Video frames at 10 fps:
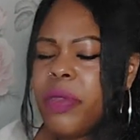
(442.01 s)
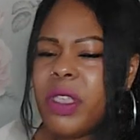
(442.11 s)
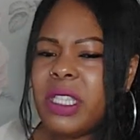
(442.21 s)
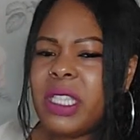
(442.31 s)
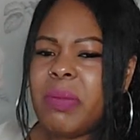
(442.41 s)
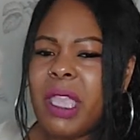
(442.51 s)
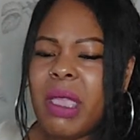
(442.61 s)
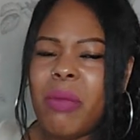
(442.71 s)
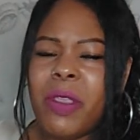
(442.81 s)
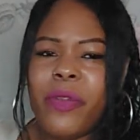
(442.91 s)
This is
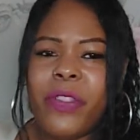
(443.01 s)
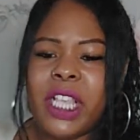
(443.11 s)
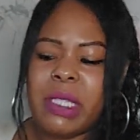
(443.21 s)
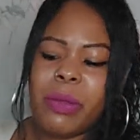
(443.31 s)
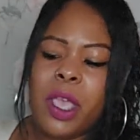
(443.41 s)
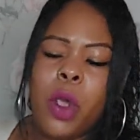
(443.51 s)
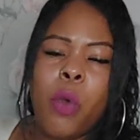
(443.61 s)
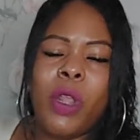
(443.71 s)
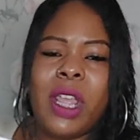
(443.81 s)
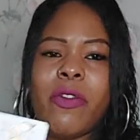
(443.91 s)
making me this
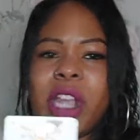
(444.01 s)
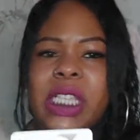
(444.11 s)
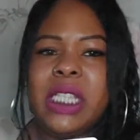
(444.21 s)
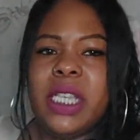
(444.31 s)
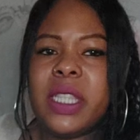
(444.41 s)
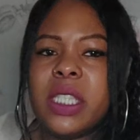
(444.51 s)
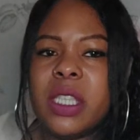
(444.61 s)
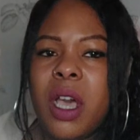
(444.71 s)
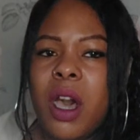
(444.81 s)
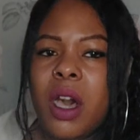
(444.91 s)
whenever I see this
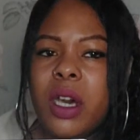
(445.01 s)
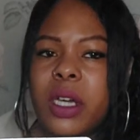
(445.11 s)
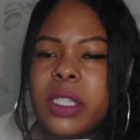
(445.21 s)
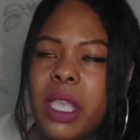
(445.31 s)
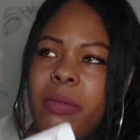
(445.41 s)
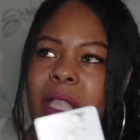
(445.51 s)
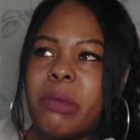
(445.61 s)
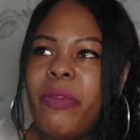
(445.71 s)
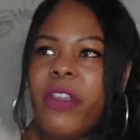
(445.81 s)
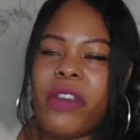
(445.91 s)
card, it
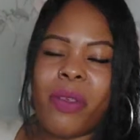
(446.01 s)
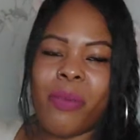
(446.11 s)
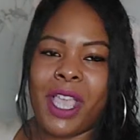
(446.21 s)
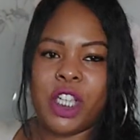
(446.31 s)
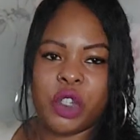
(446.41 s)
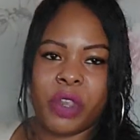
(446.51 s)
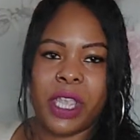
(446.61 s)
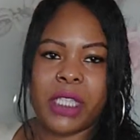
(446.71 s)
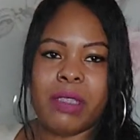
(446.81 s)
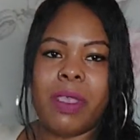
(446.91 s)
makes me think of the
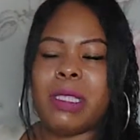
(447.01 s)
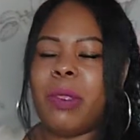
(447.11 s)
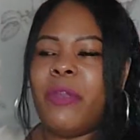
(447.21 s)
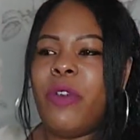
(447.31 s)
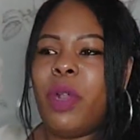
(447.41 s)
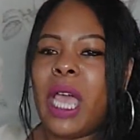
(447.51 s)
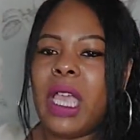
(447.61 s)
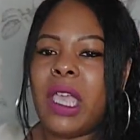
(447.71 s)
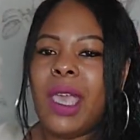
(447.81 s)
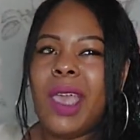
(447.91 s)
matrix. It makes me feel
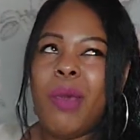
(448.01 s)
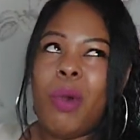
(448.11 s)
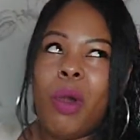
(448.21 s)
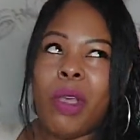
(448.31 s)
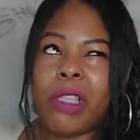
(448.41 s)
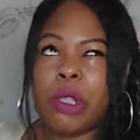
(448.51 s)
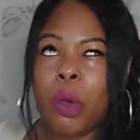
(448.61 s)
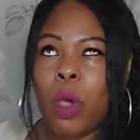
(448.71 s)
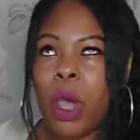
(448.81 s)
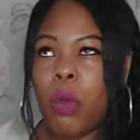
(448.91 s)
like, well, that's not
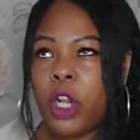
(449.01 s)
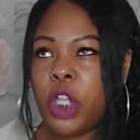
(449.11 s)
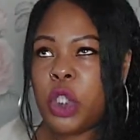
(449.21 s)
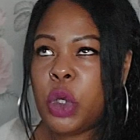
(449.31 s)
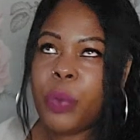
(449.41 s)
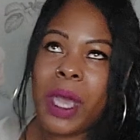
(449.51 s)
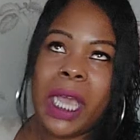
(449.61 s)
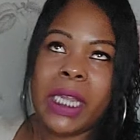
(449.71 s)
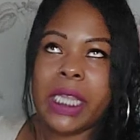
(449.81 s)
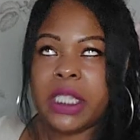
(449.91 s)
what I want to do, but
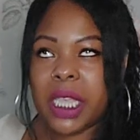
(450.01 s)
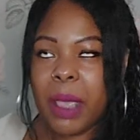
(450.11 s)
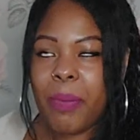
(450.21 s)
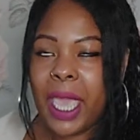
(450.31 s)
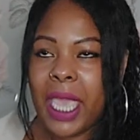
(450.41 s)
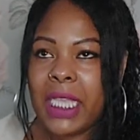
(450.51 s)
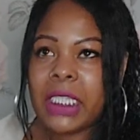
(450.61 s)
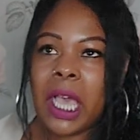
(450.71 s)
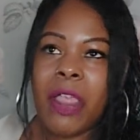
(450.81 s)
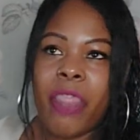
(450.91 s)
I need to get paid
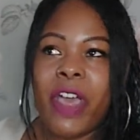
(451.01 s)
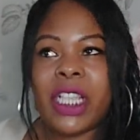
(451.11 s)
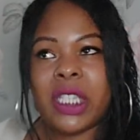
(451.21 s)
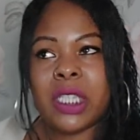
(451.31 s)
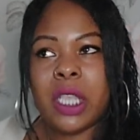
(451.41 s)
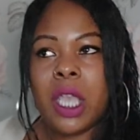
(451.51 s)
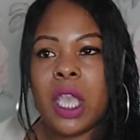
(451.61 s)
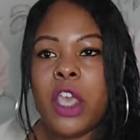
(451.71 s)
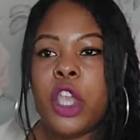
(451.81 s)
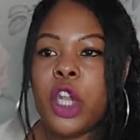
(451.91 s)
and that's
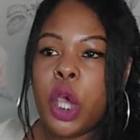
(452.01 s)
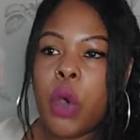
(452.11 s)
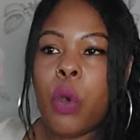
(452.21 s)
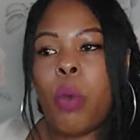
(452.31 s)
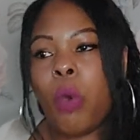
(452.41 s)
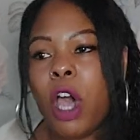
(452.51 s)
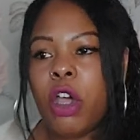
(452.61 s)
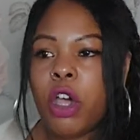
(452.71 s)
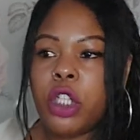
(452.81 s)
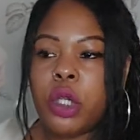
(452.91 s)
you know what I
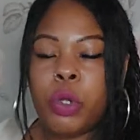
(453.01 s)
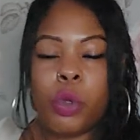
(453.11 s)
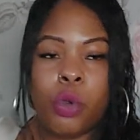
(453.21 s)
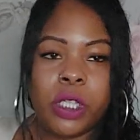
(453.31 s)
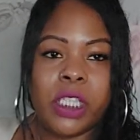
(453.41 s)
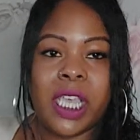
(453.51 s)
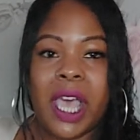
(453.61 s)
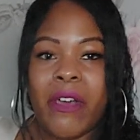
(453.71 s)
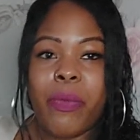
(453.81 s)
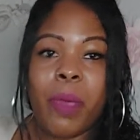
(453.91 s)
got to do in order to
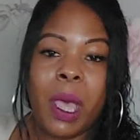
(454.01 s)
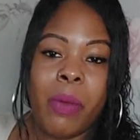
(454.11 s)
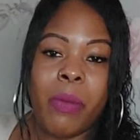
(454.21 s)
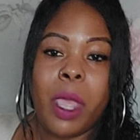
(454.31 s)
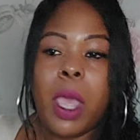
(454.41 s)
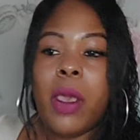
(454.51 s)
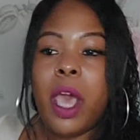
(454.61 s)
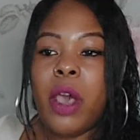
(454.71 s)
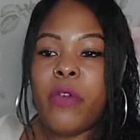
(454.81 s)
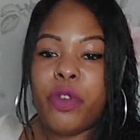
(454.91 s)
have um
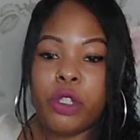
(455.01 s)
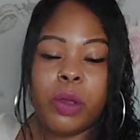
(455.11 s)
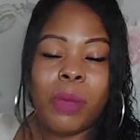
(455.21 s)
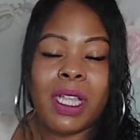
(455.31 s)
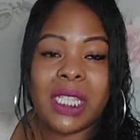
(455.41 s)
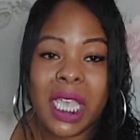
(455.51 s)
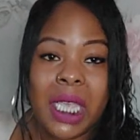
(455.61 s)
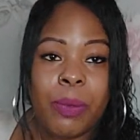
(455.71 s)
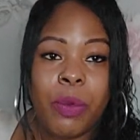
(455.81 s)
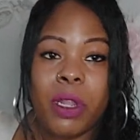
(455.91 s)
uh, food on my
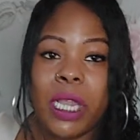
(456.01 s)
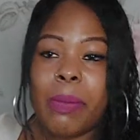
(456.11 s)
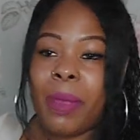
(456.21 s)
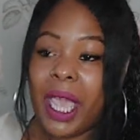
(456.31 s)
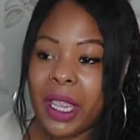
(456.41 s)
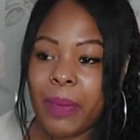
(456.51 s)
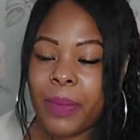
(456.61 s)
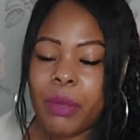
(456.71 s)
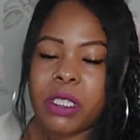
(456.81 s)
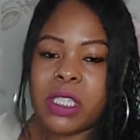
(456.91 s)
table and pay the
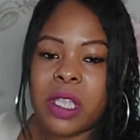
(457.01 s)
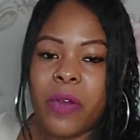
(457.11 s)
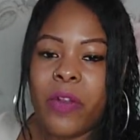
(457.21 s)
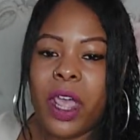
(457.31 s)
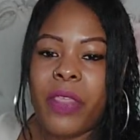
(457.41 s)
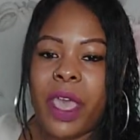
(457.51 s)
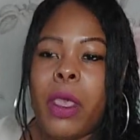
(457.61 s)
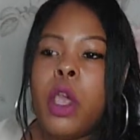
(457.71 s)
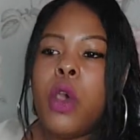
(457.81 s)
bills and stuff like that.